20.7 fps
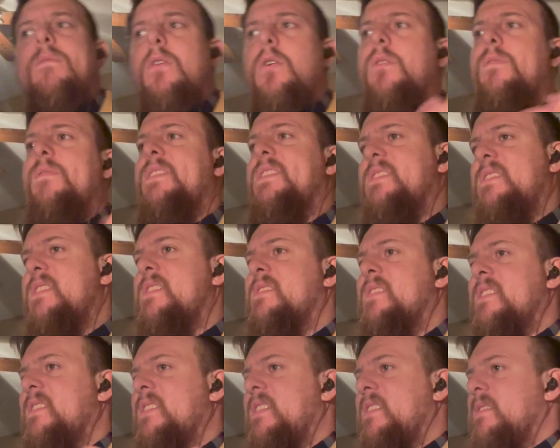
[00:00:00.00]
all of these
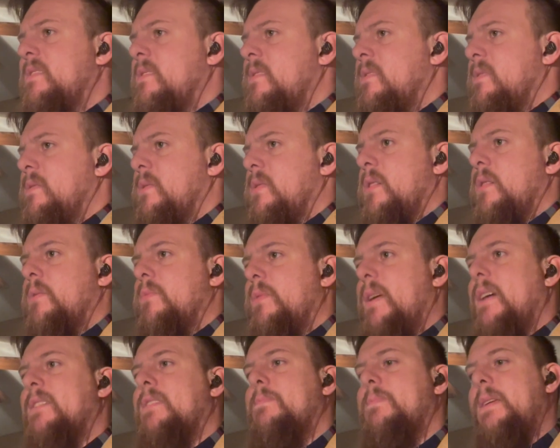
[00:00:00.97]
descendants. So
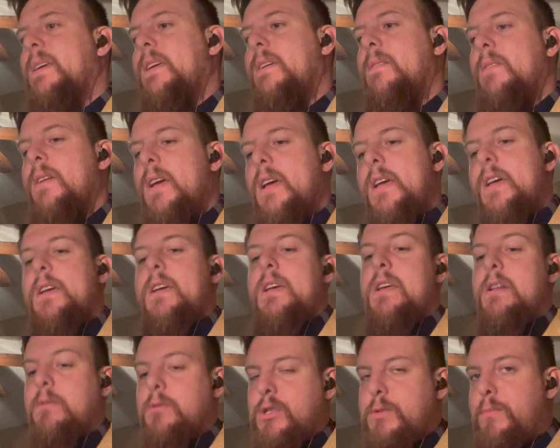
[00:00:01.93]
not to be, you
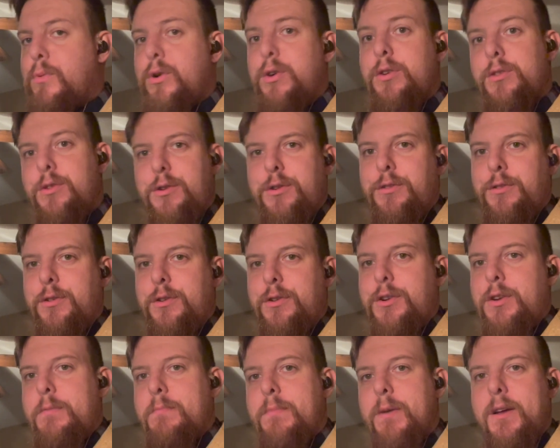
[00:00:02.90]
know, spoiler
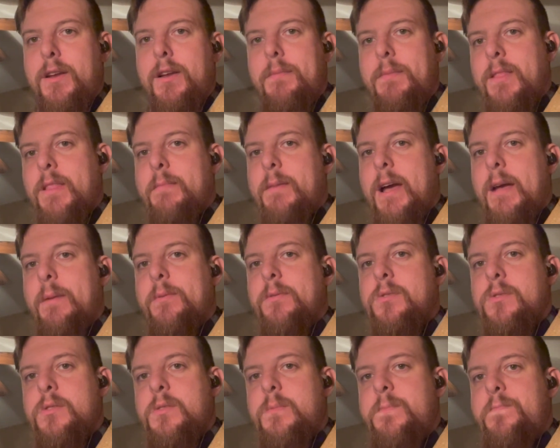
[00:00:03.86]
alert, but I mean, the
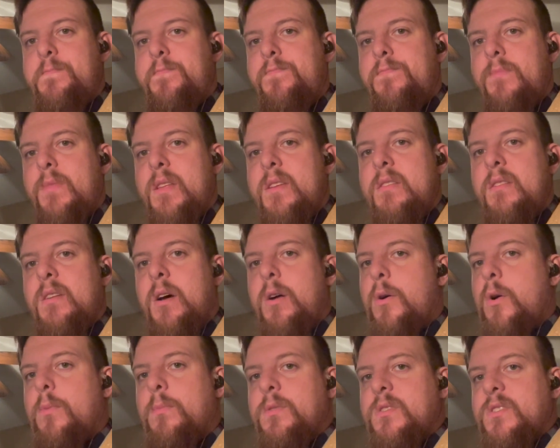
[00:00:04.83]
Bible's
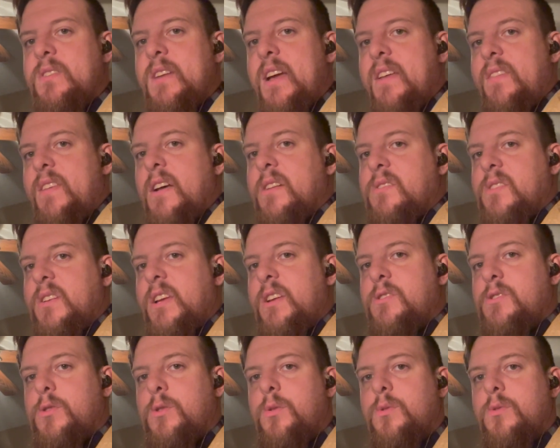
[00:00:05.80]
almost 9,000
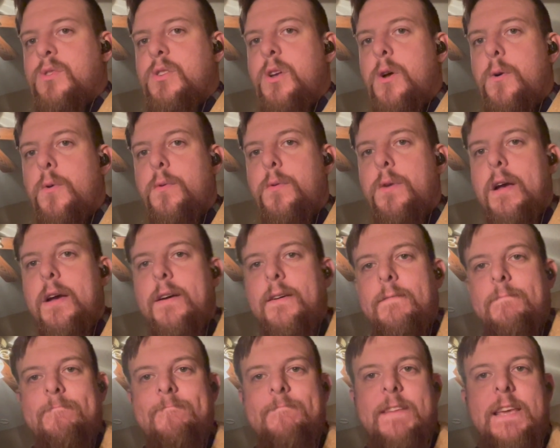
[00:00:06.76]
years old. So, uh,
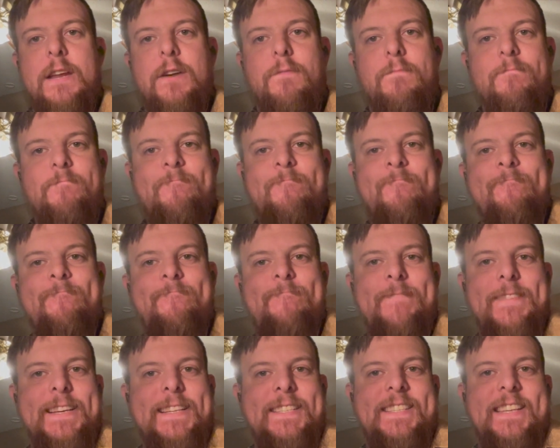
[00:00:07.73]
you know,
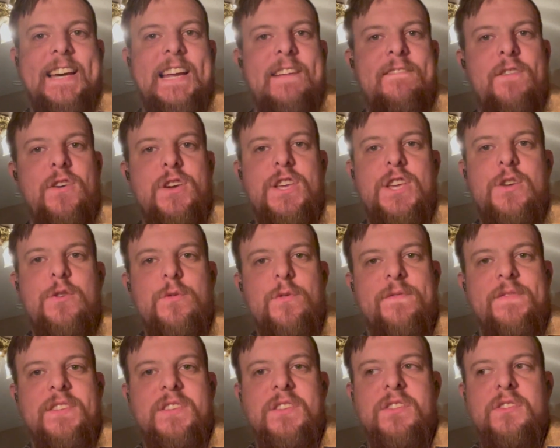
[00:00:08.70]
it's kind of on you if
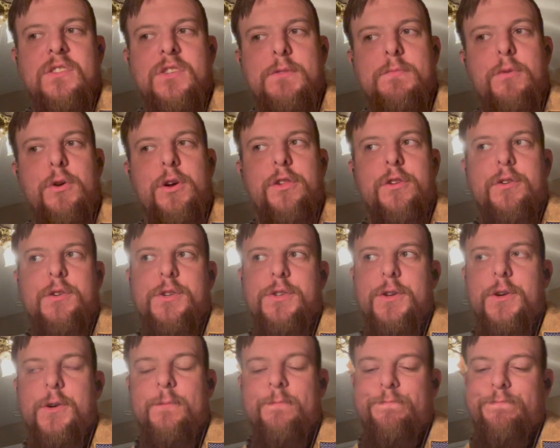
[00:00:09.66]
this is a spoiler.
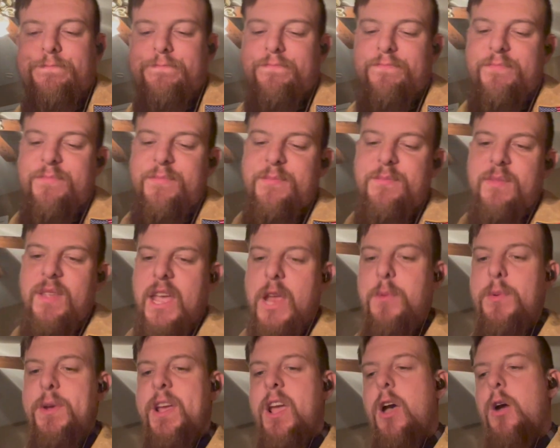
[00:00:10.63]
So here
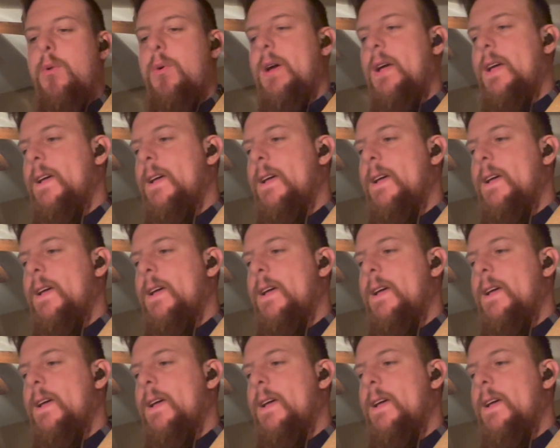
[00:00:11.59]
we go.